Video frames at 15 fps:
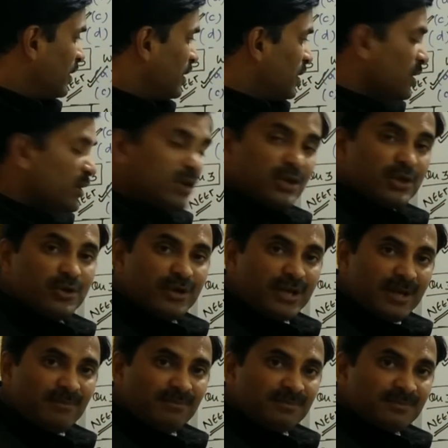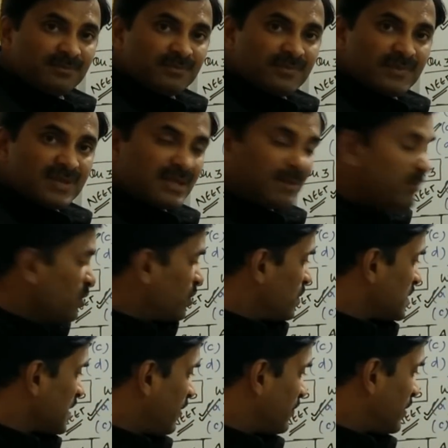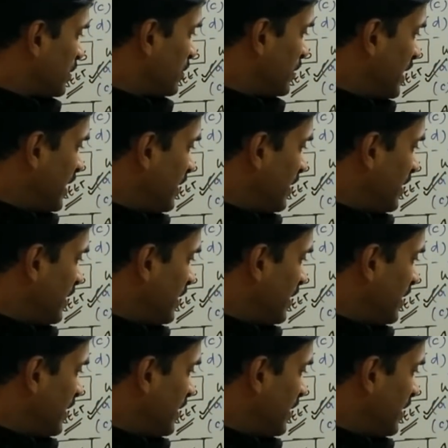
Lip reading: of duodenum, submucosa of the